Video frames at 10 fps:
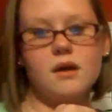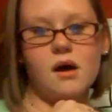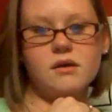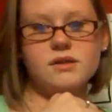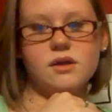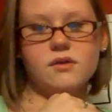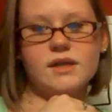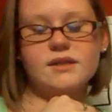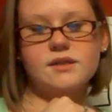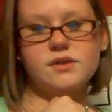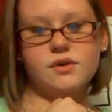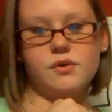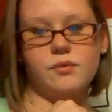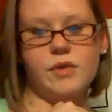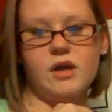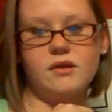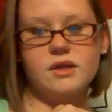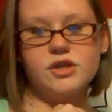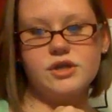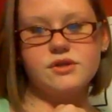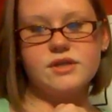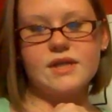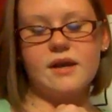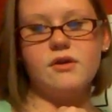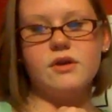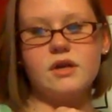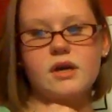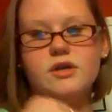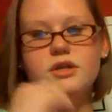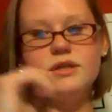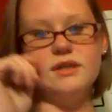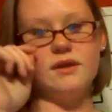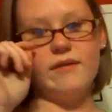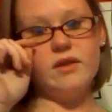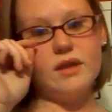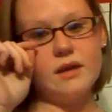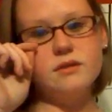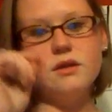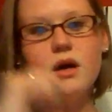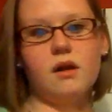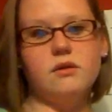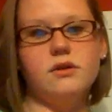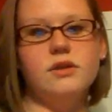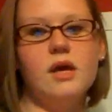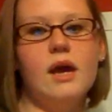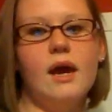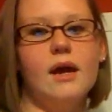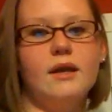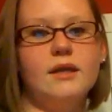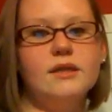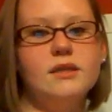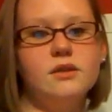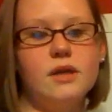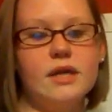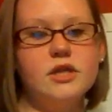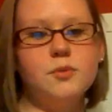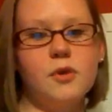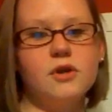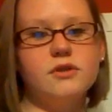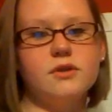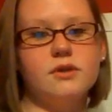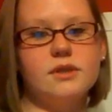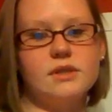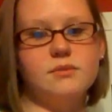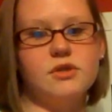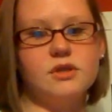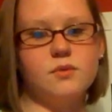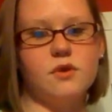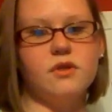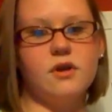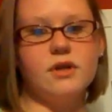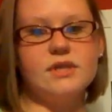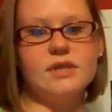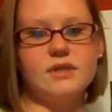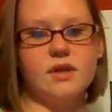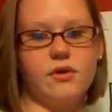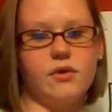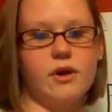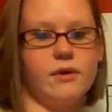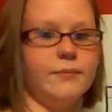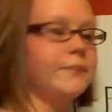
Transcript: Also, let's assume this year's standard deduction is $11,000 and each personal exemption is worth $3,600.